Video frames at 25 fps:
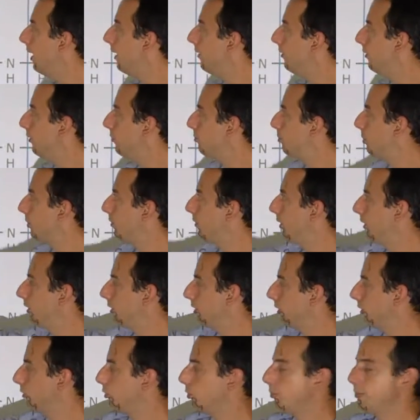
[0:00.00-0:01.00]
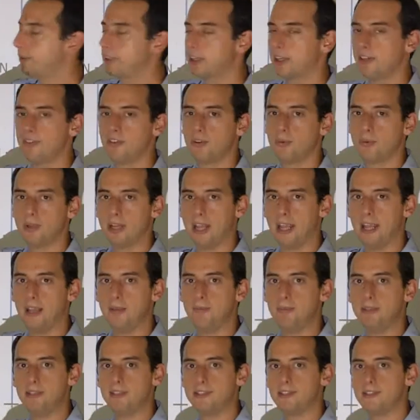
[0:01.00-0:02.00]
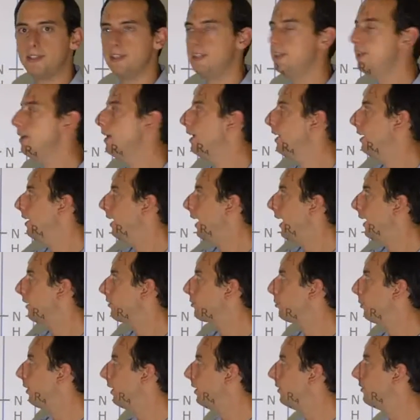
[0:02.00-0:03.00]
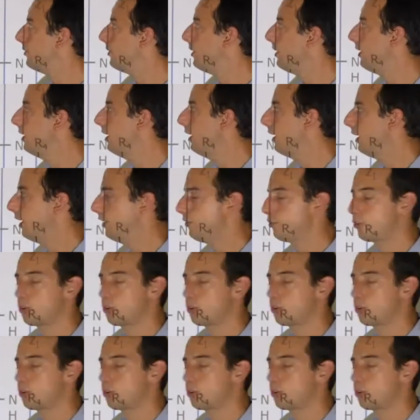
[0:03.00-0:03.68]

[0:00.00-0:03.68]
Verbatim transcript: This particular nomenclature with A, B, C, X, Y, Z is